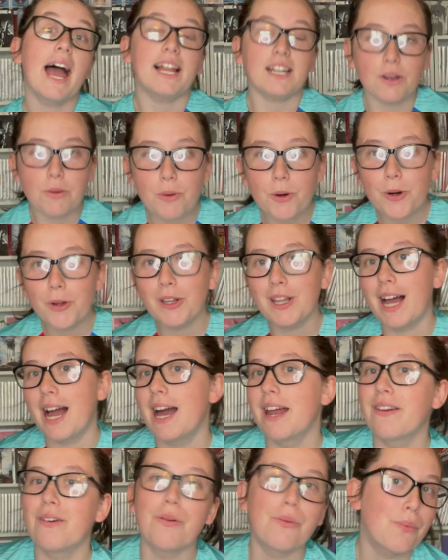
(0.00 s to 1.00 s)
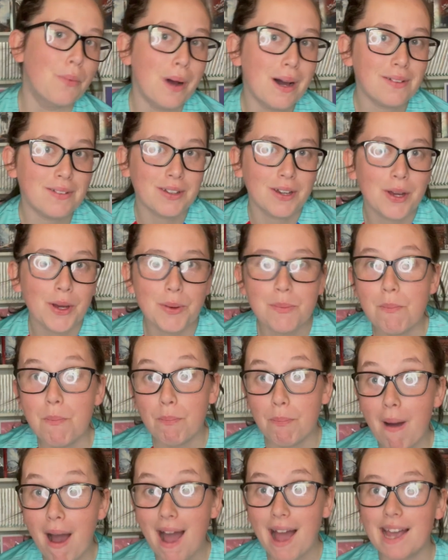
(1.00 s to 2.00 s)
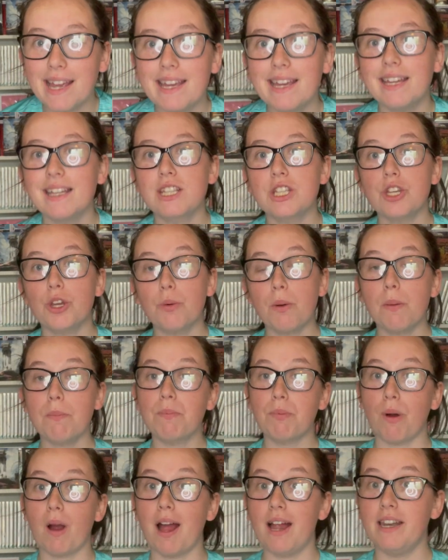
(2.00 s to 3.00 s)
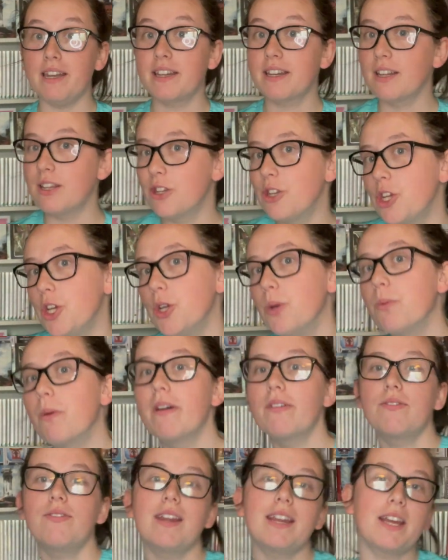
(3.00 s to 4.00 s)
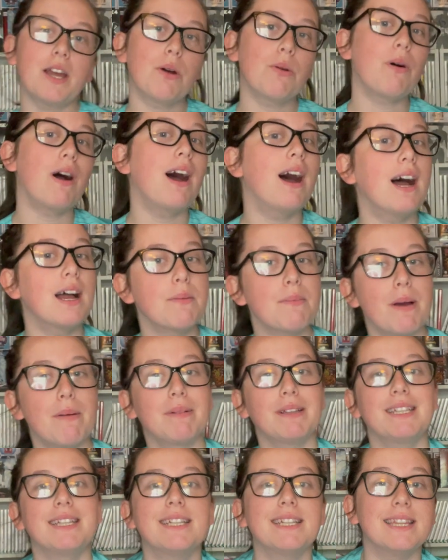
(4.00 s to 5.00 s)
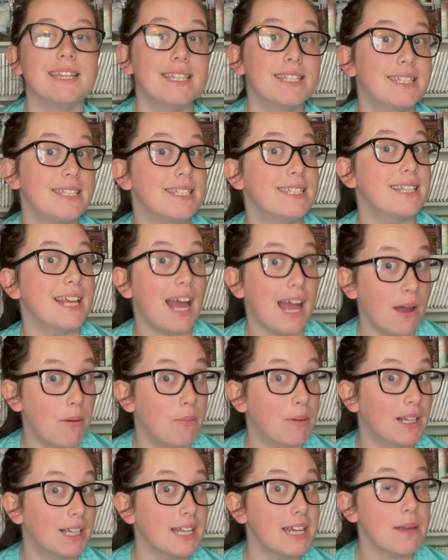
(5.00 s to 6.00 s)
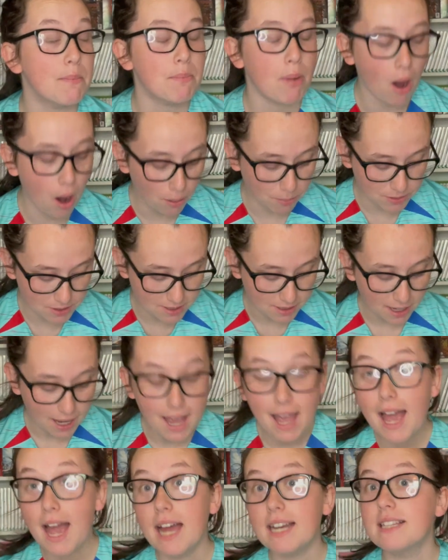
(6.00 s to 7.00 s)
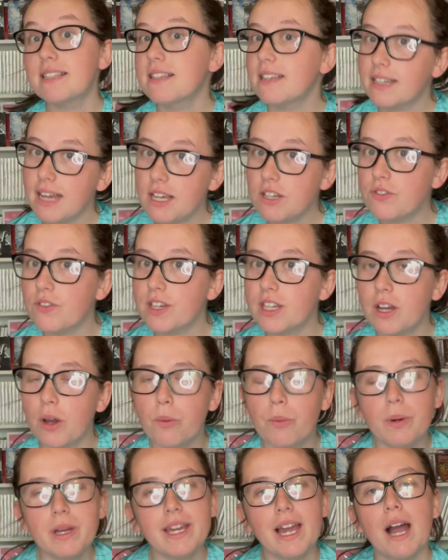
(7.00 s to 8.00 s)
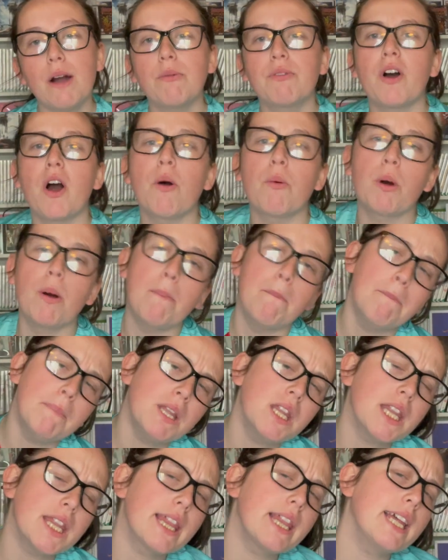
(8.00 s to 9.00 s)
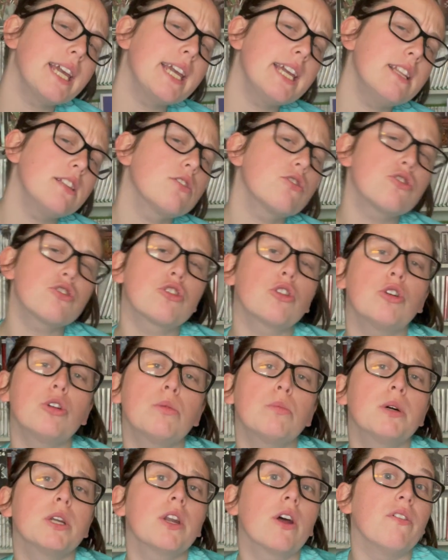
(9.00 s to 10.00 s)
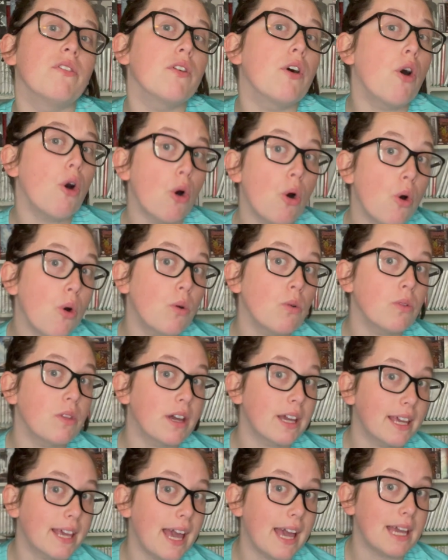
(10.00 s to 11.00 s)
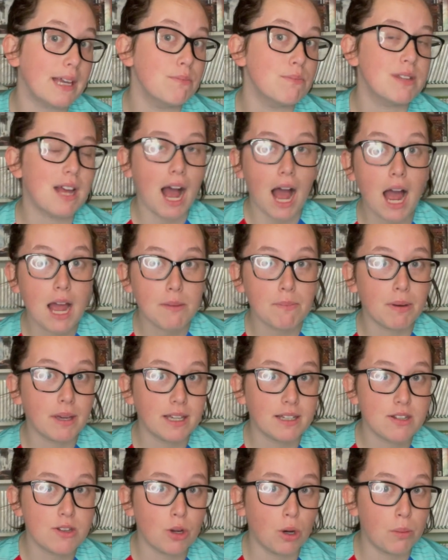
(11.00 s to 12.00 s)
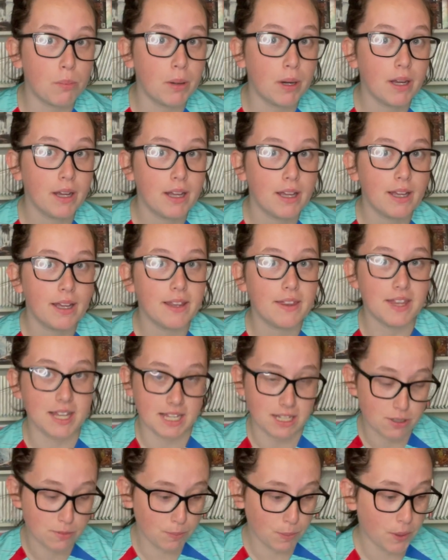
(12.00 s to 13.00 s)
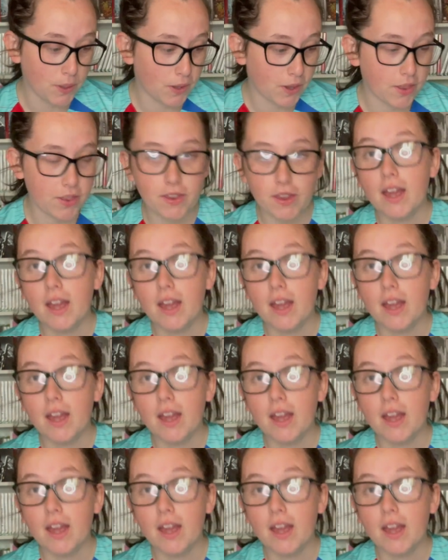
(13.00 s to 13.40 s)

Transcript: Hello all and welcome back to a brand new video. I'm Emily and this is Emily Pops, and in today's video we have our monthly instalment of all the games I picked up this month